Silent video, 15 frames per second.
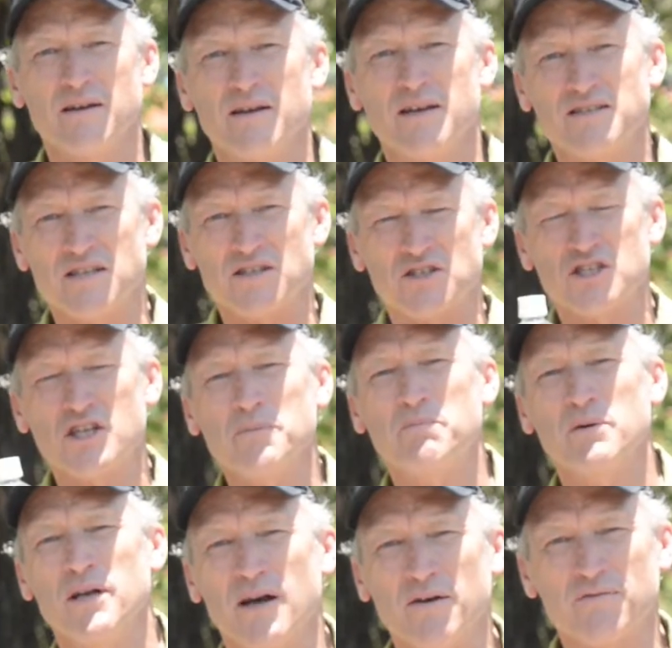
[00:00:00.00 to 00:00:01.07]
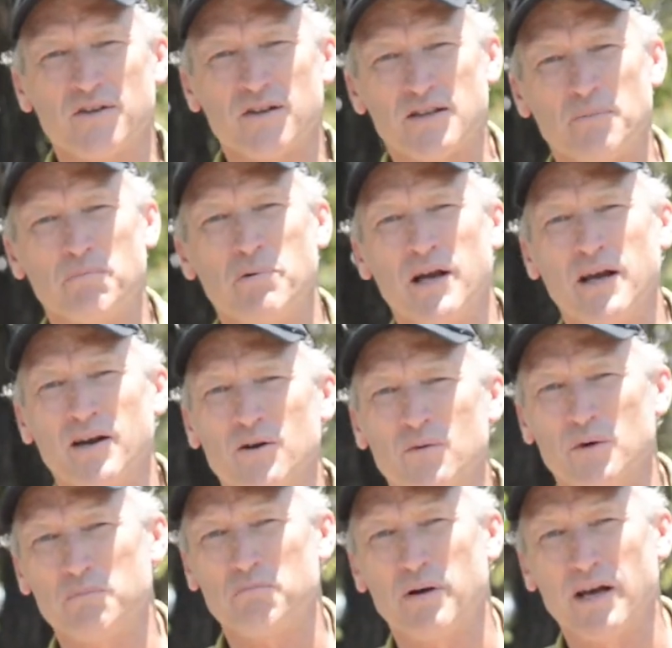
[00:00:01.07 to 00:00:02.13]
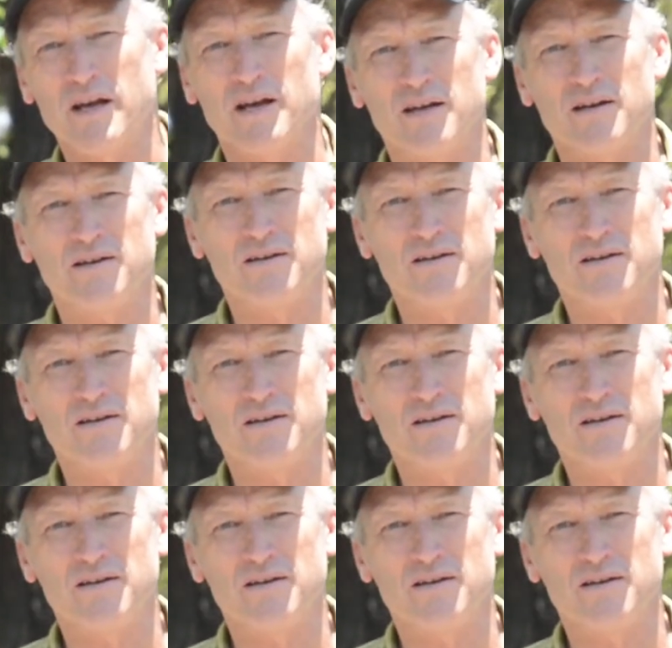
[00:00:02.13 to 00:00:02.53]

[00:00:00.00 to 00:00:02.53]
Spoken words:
is it cheap enough that the payer would pay it?